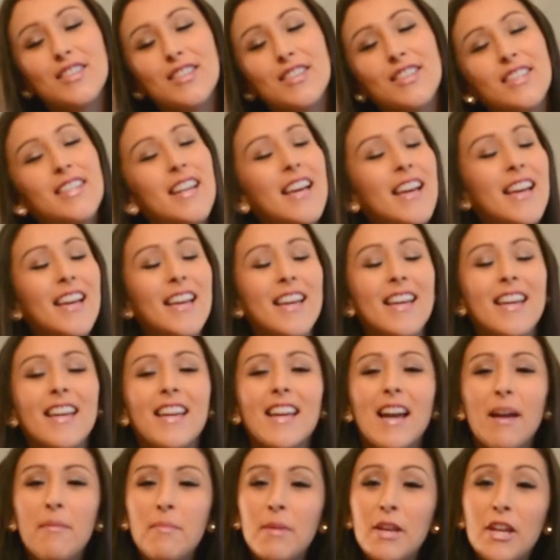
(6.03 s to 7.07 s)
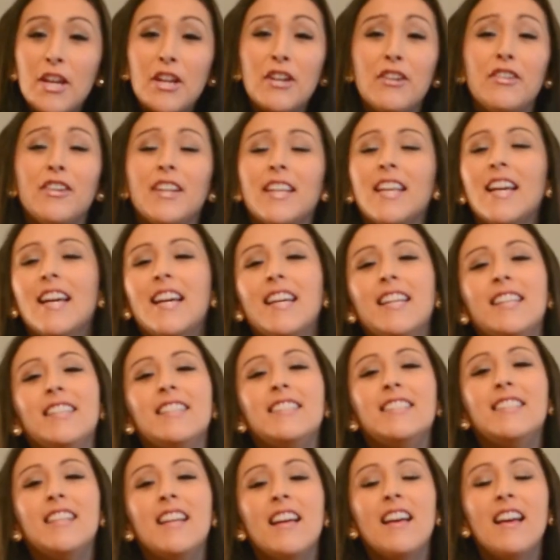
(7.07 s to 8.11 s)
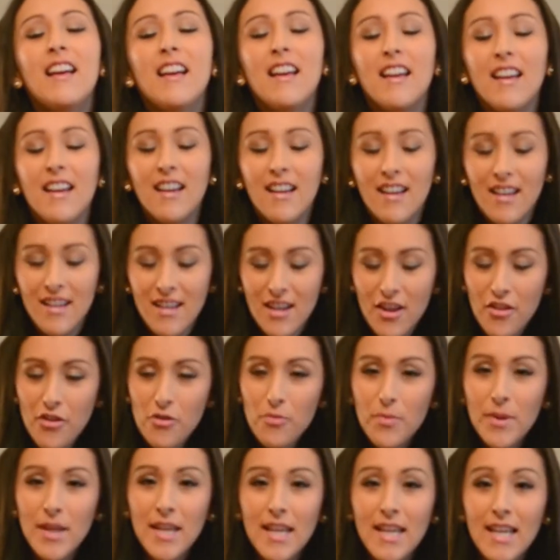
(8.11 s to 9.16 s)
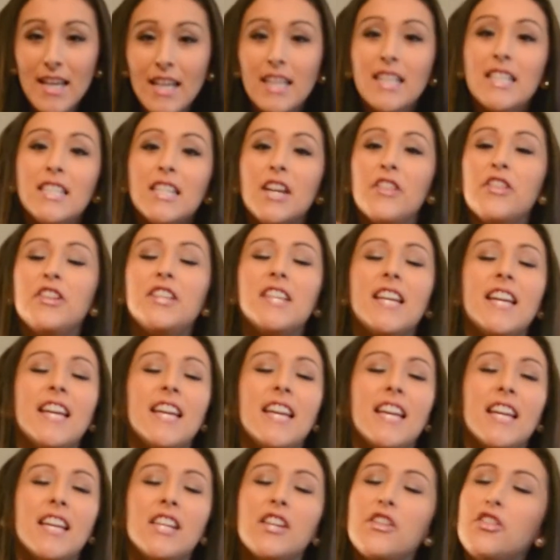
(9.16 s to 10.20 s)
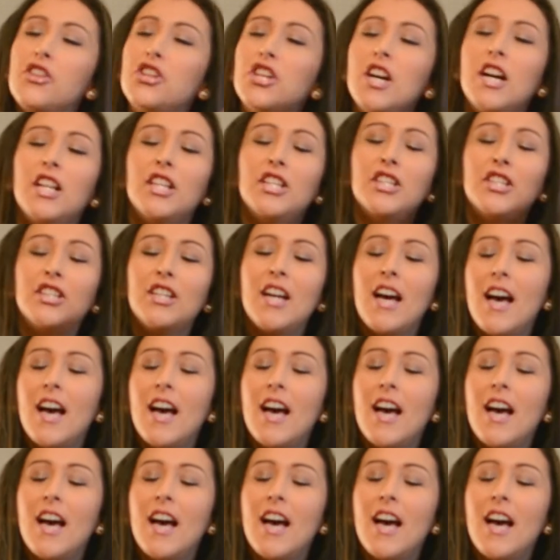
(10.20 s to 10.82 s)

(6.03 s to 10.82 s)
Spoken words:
Today I'm here again, another week, another day, another dollar.